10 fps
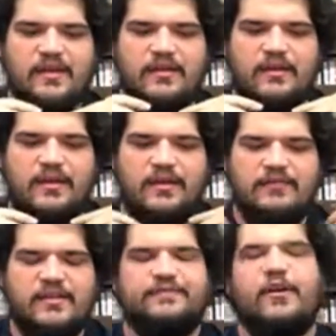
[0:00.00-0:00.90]
in as
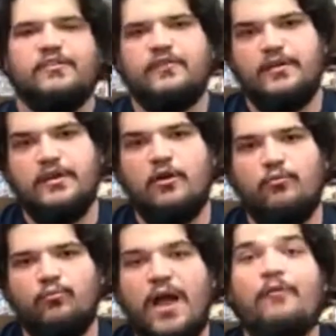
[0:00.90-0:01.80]
far as
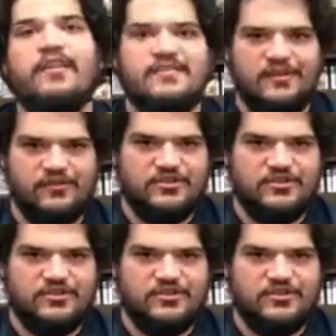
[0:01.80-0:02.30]
how we consider the Joker